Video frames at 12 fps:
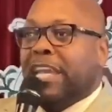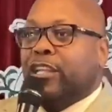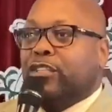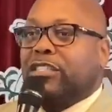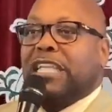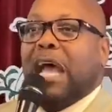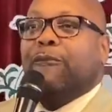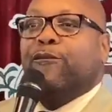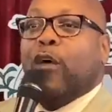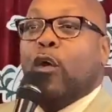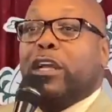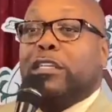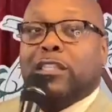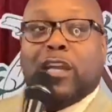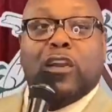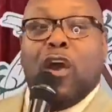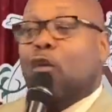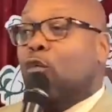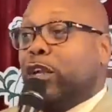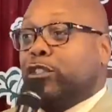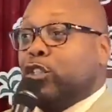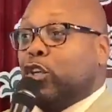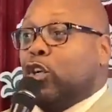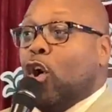You stop focusing on
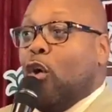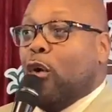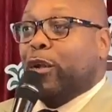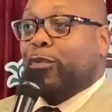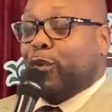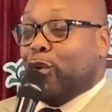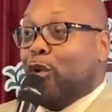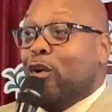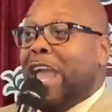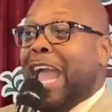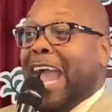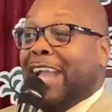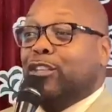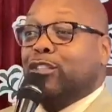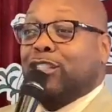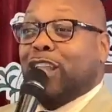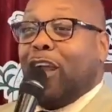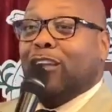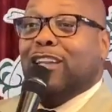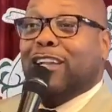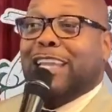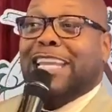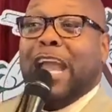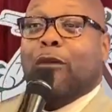what you're going through and you start
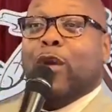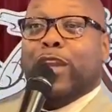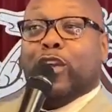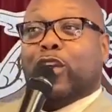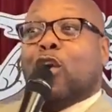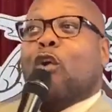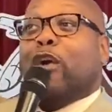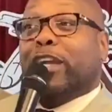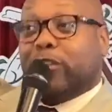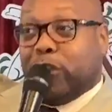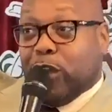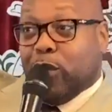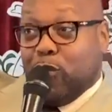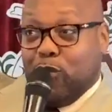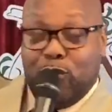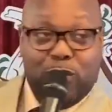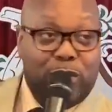looking at where you're going to.